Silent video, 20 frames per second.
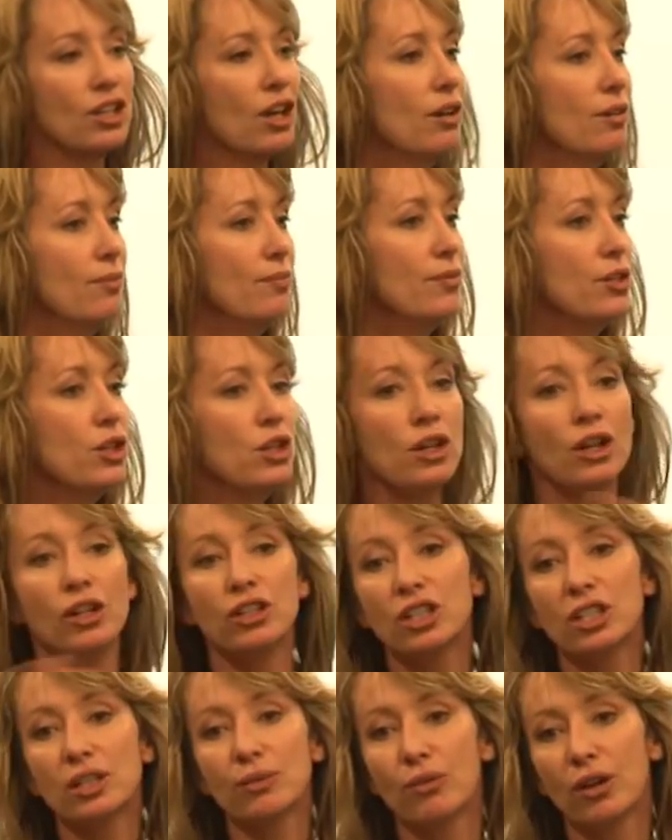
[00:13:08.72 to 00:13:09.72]
So, you know,
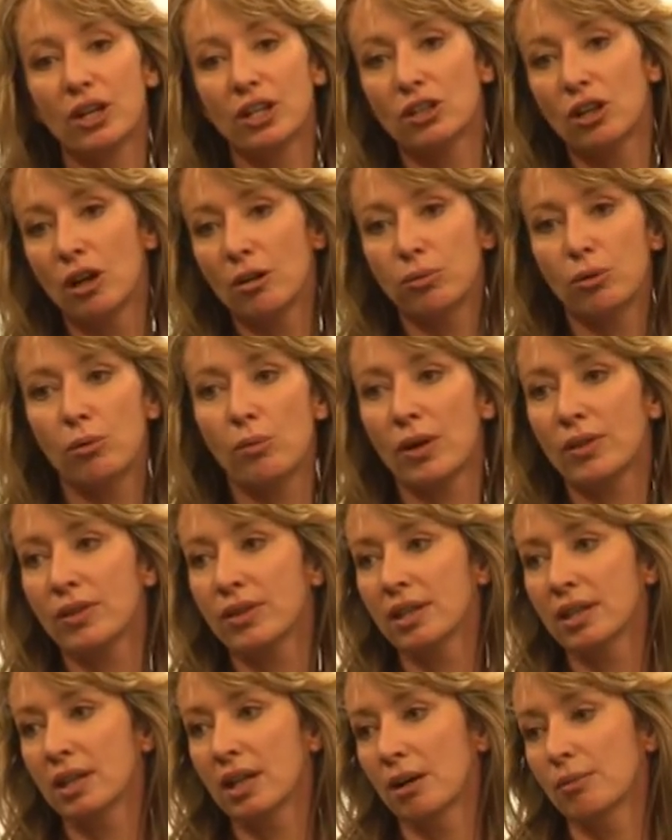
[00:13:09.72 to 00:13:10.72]
just for example, one
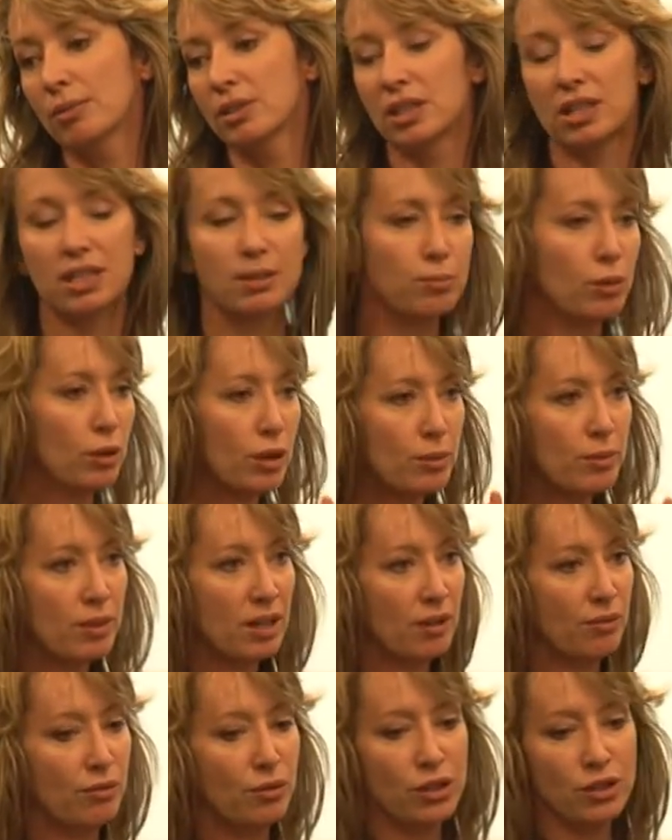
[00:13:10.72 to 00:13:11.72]
thing I was exploring
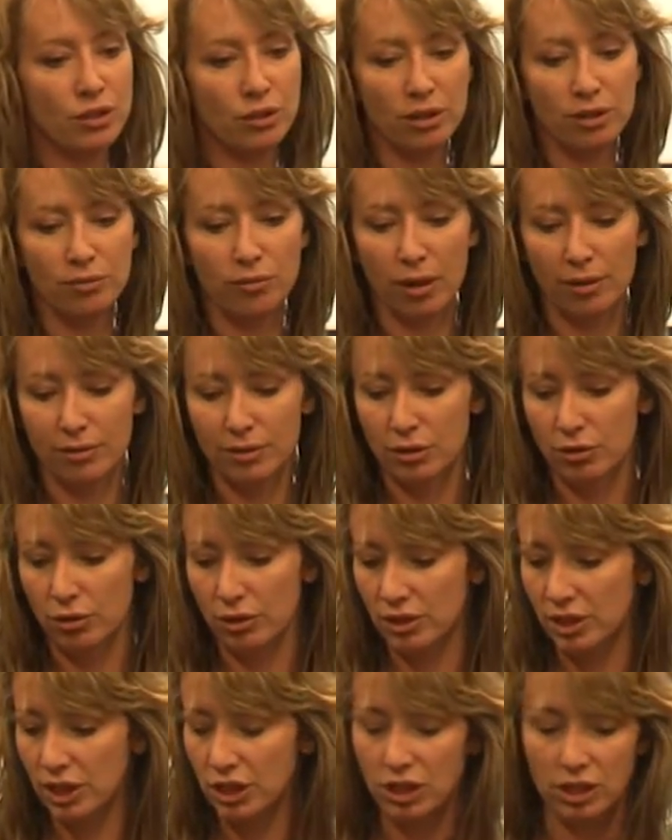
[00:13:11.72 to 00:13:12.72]
when I first got involved in
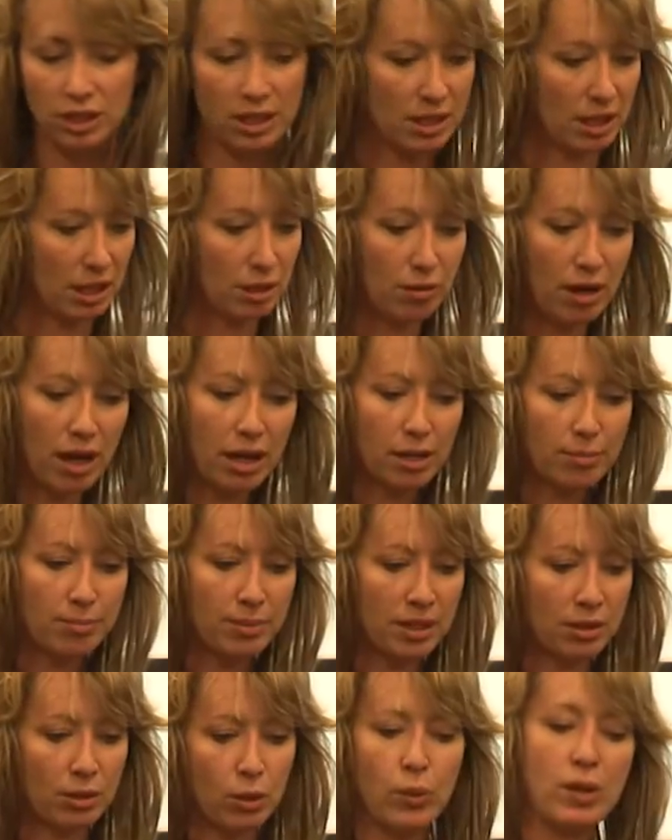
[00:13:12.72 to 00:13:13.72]
Transition, there's a crowd
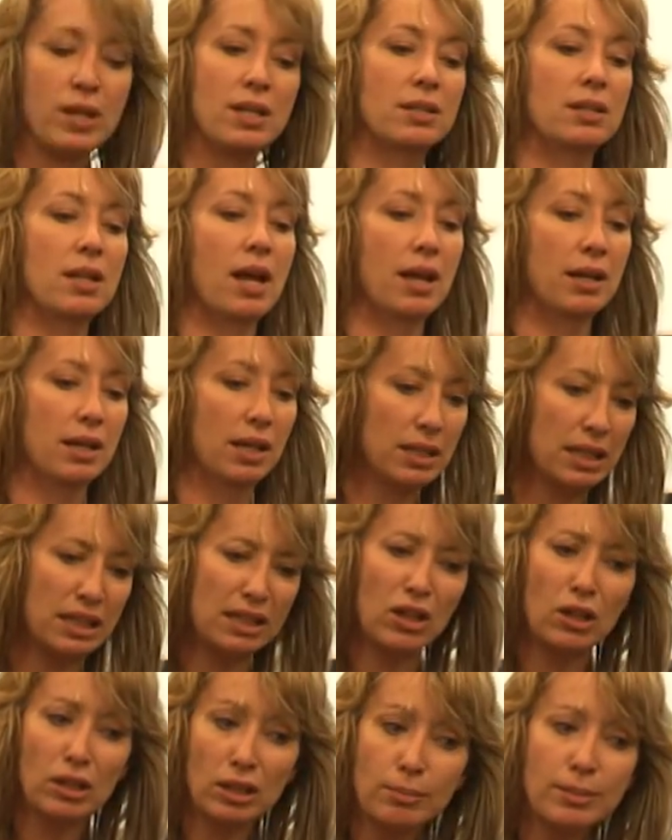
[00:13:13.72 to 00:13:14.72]
up in Queensland. I
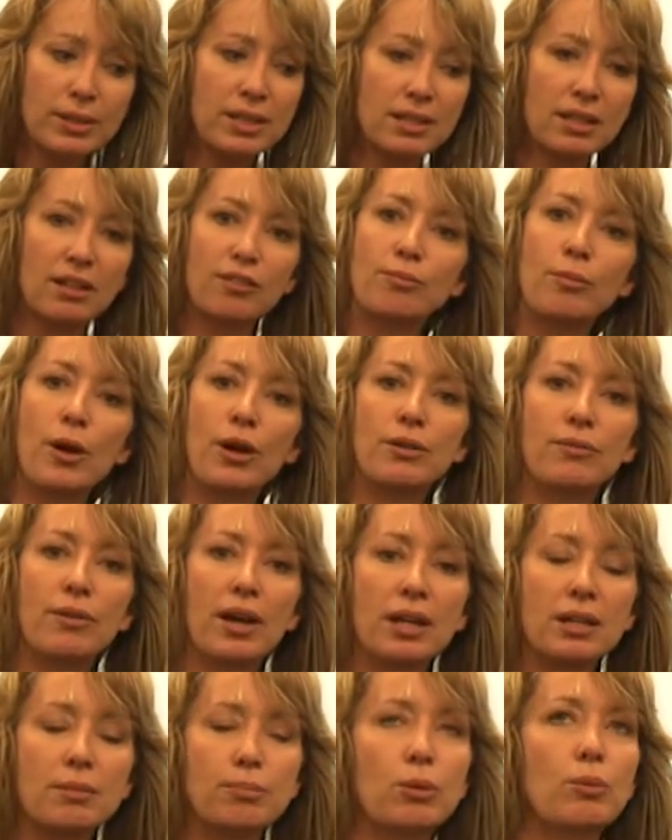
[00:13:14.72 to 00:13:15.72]
think they're a little bit
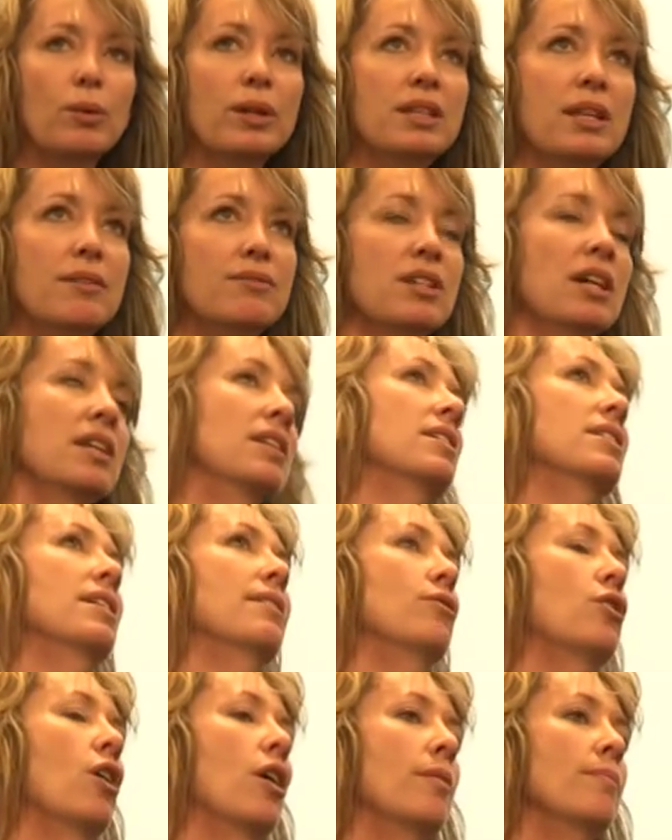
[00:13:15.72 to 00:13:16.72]
self-motivated, but what they've done is
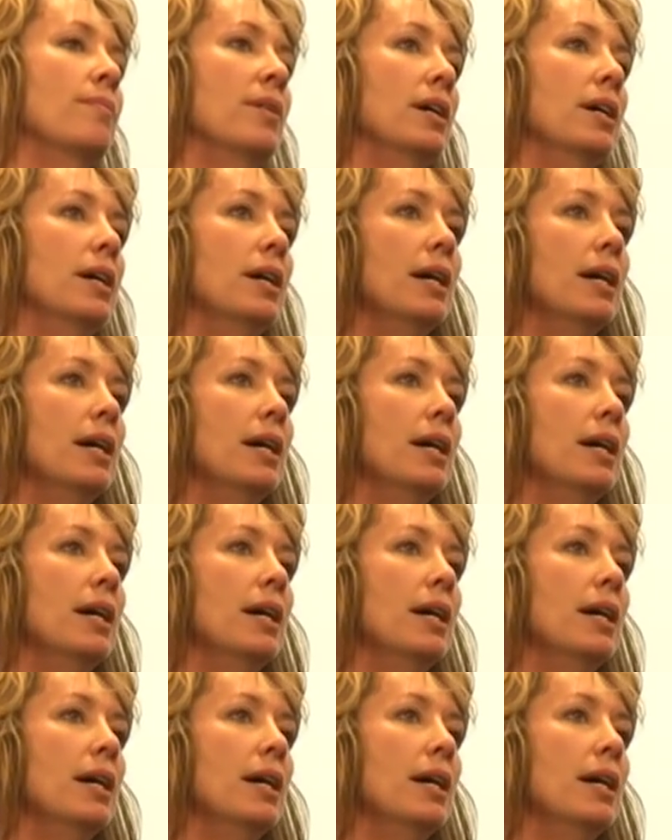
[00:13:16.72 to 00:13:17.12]
they've gone,